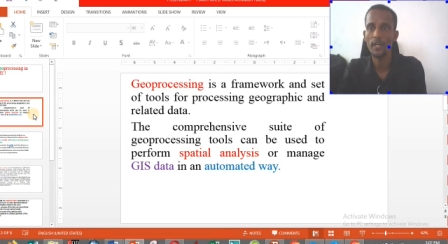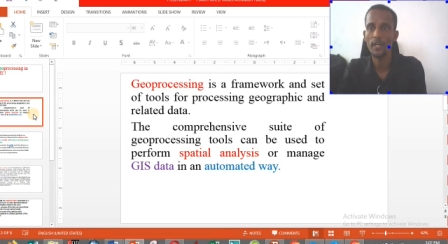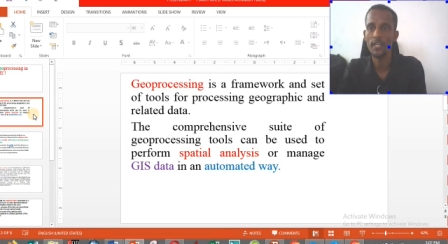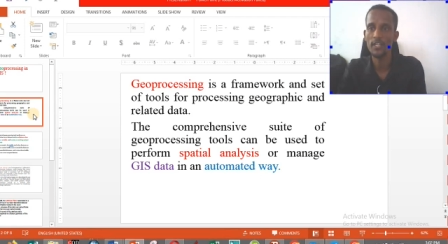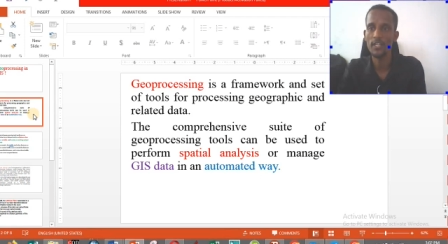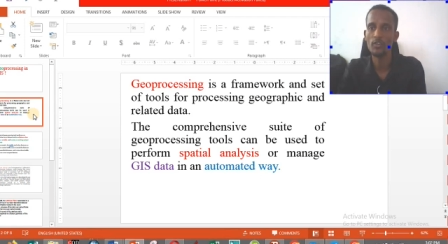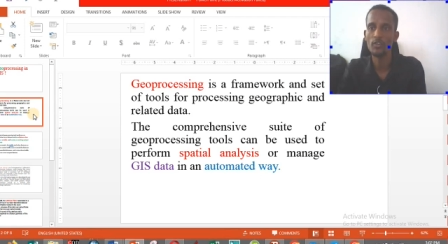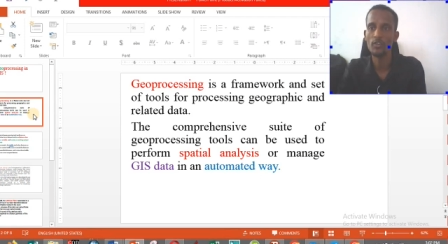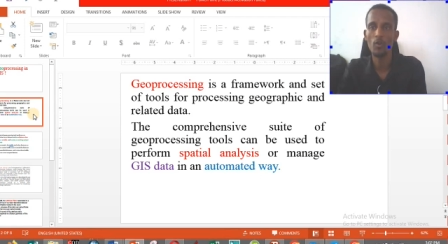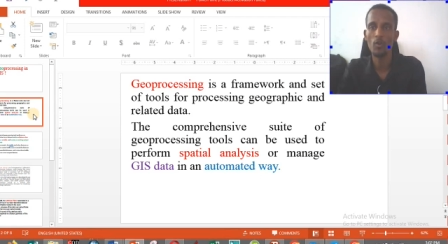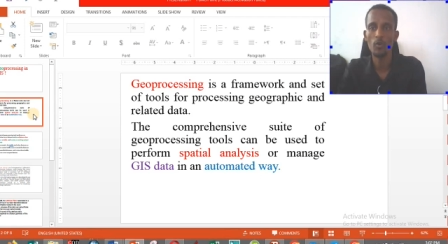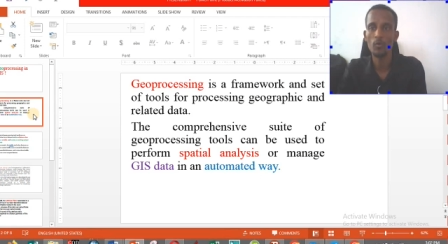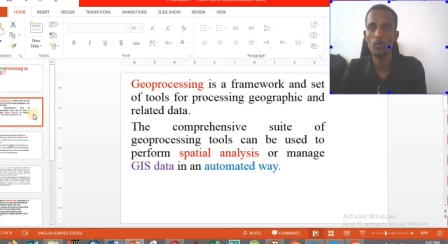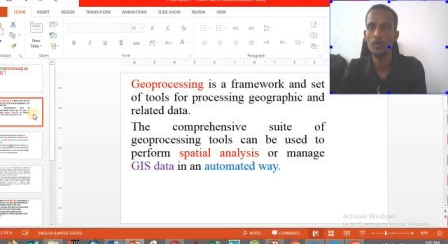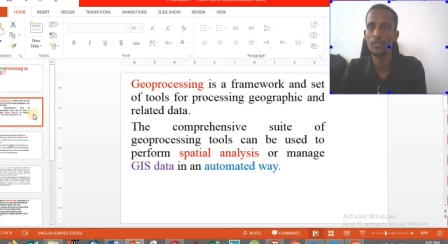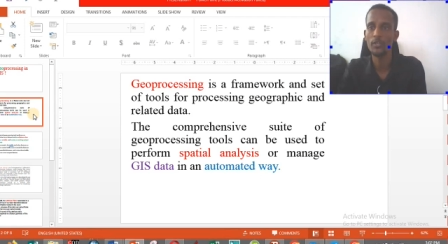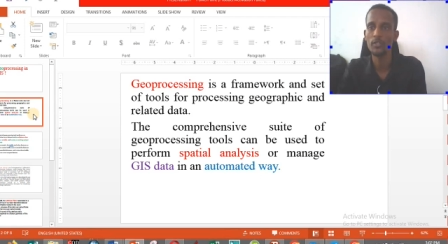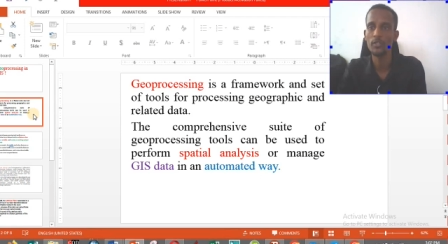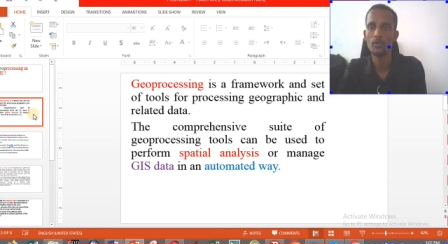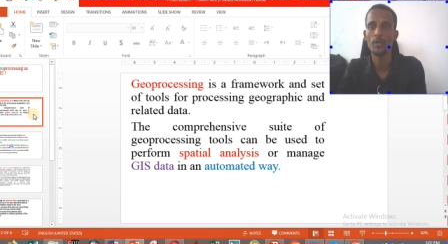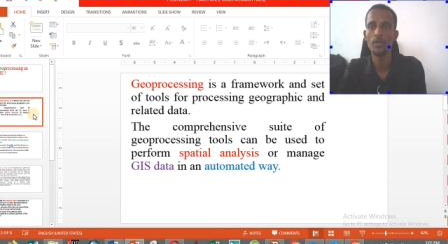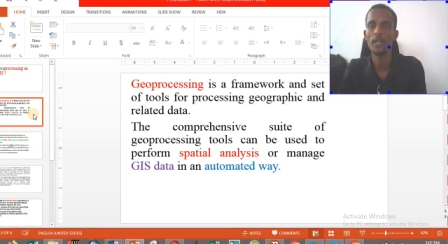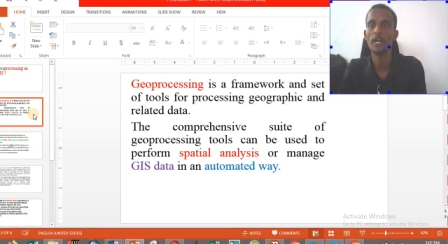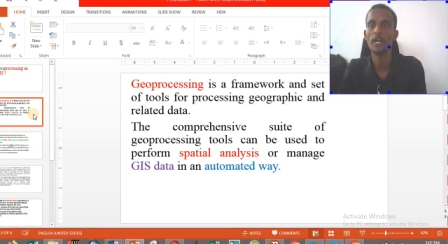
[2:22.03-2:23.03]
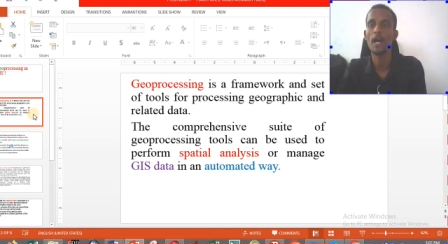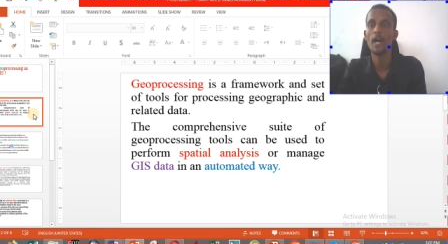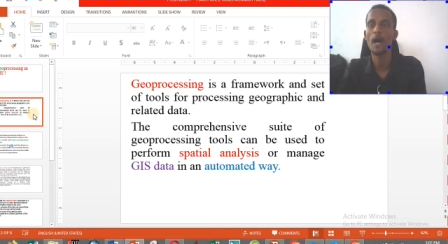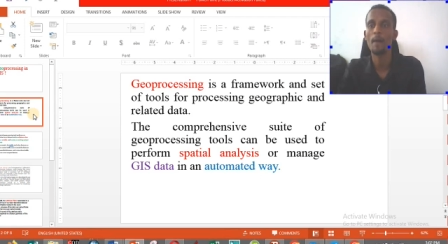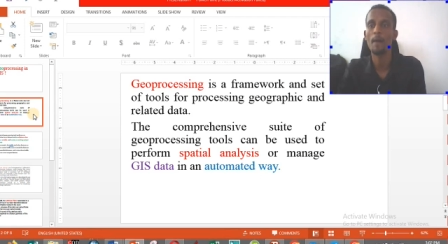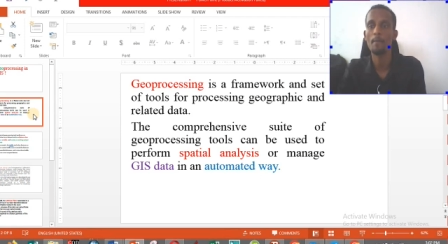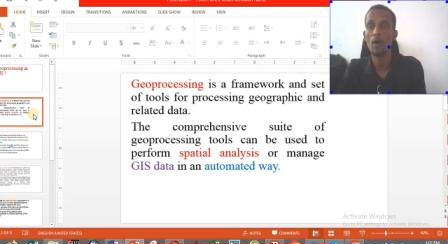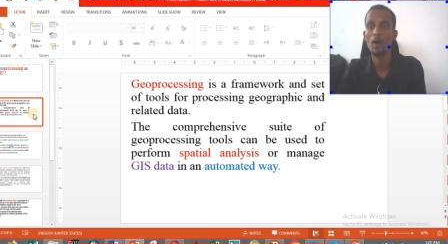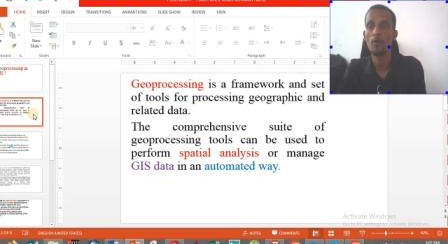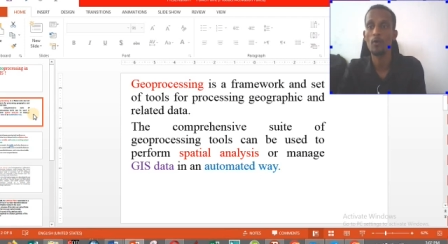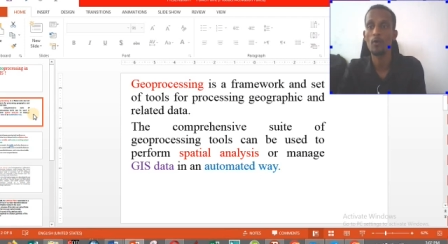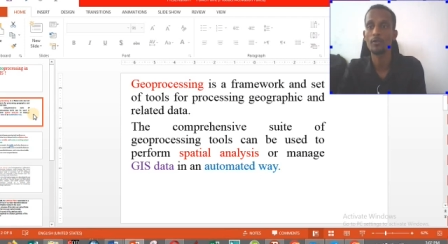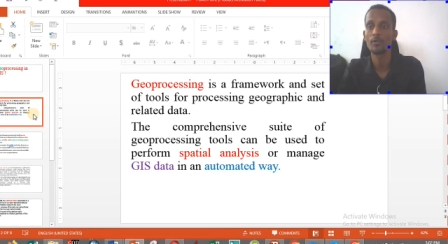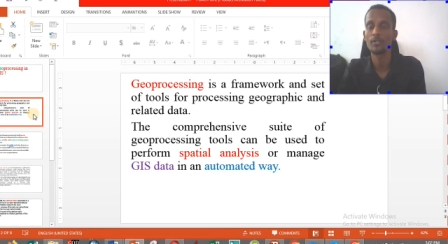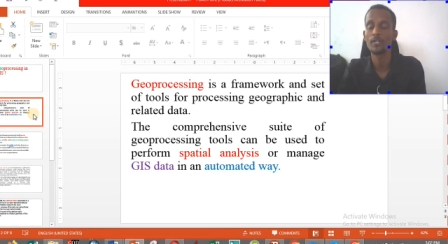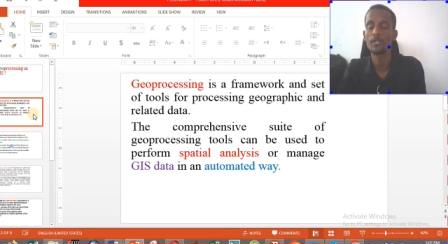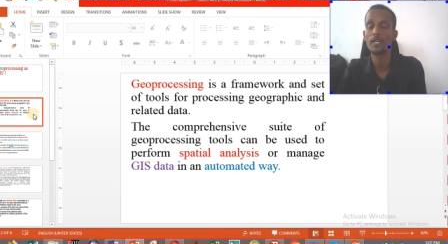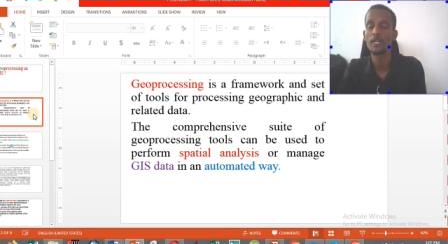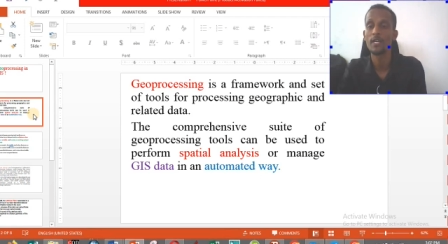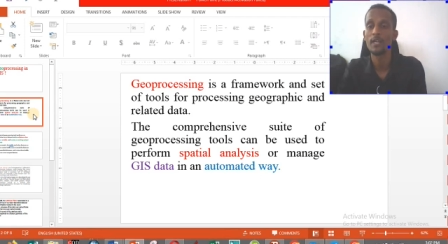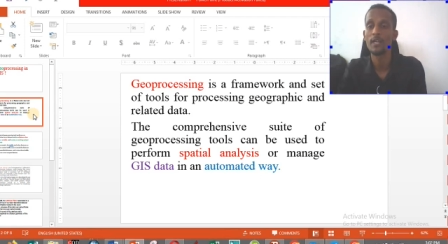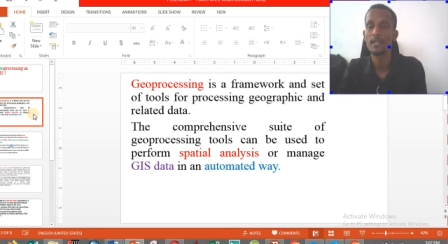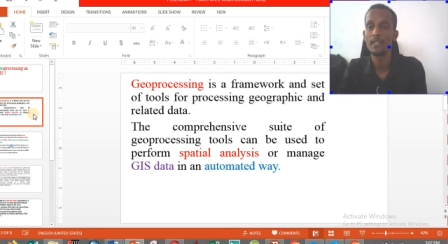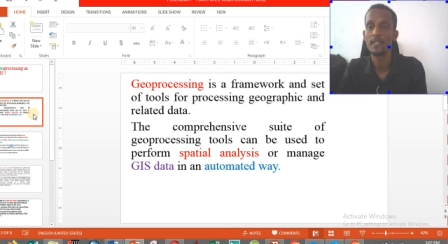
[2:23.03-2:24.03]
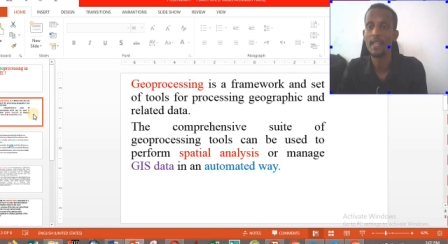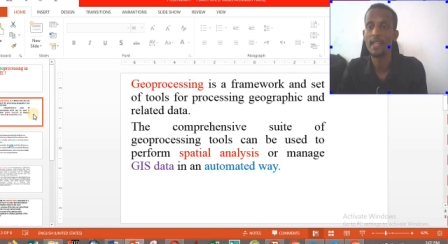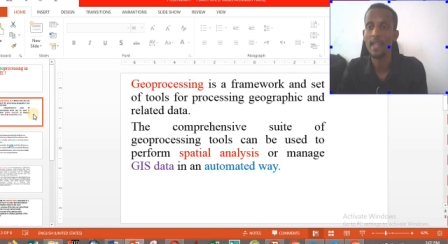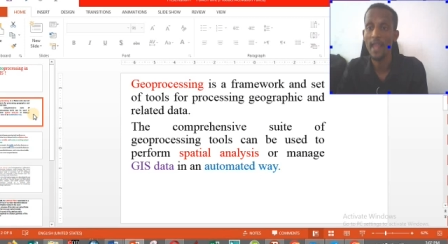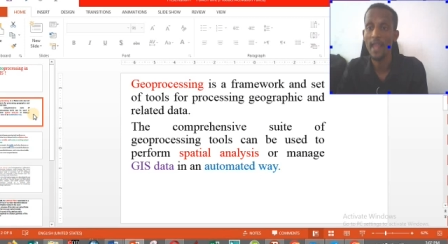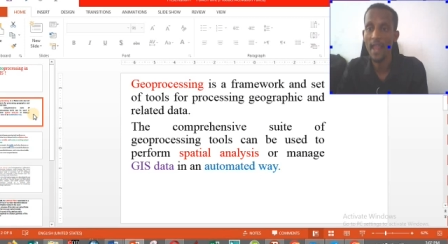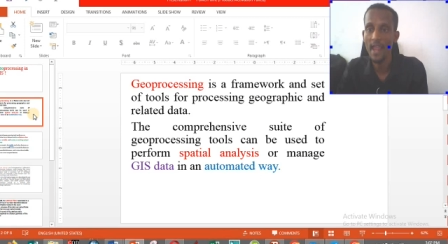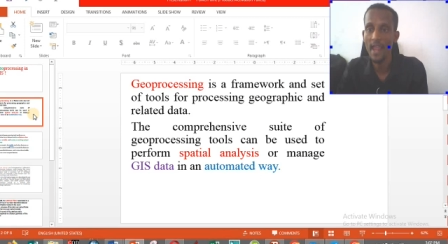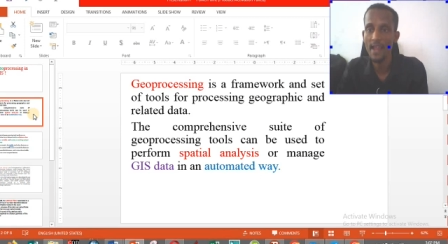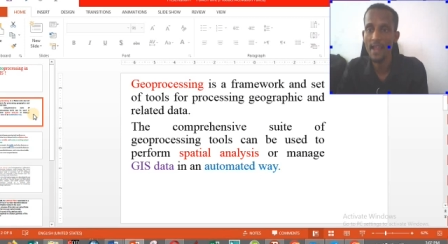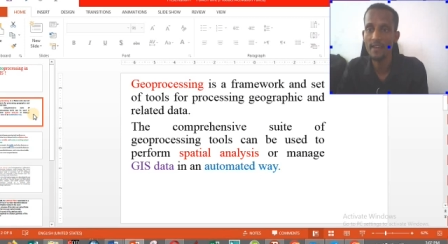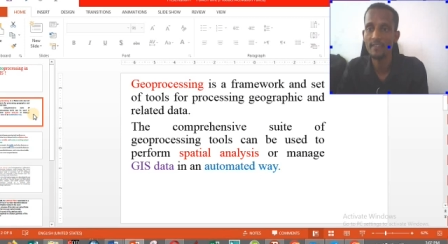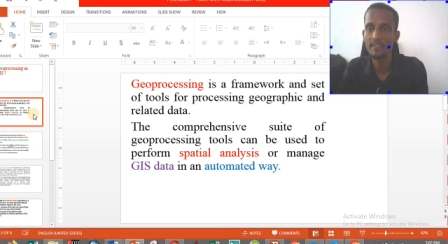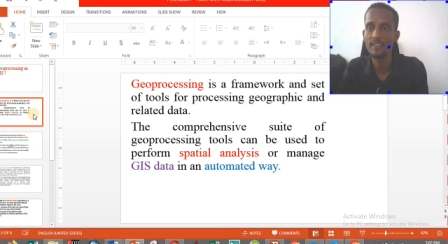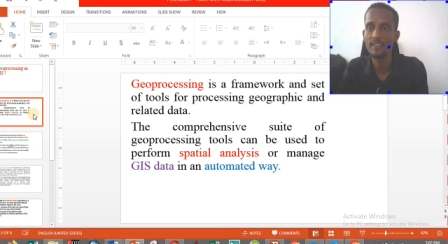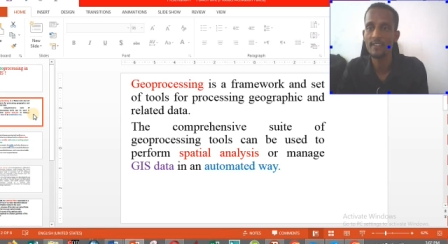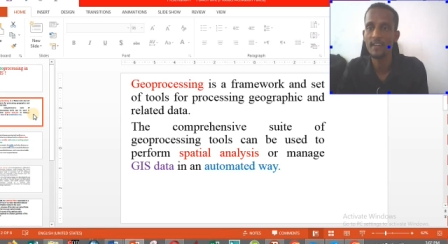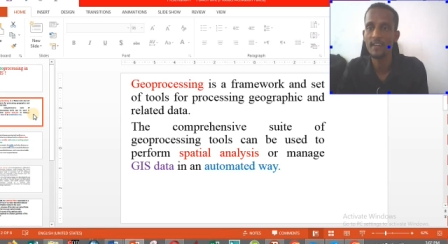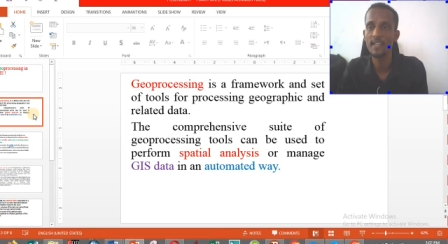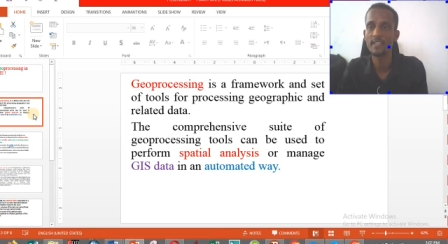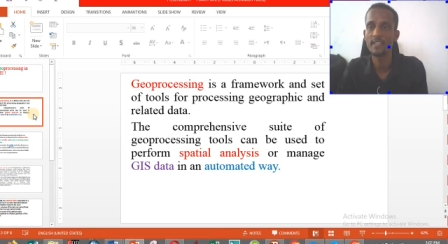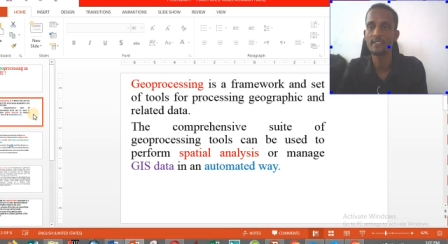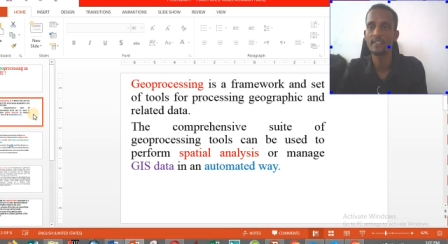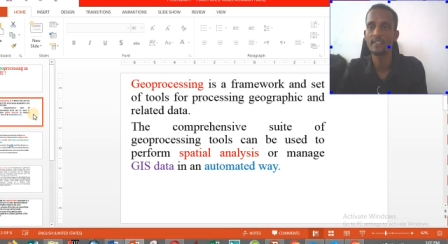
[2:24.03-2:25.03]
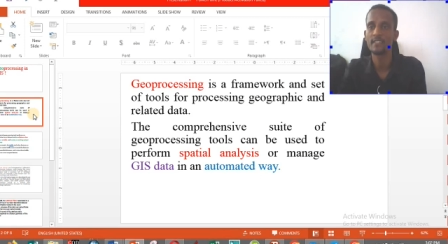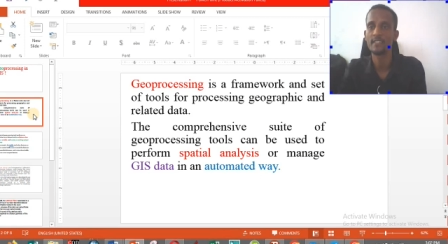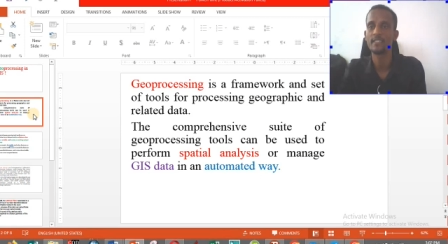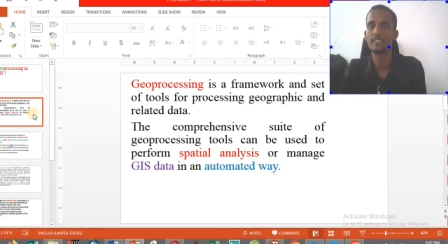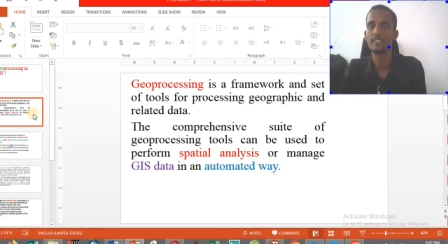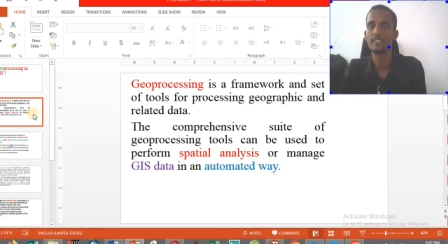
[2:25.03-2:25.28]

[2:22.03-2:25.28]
is always talking about the earth related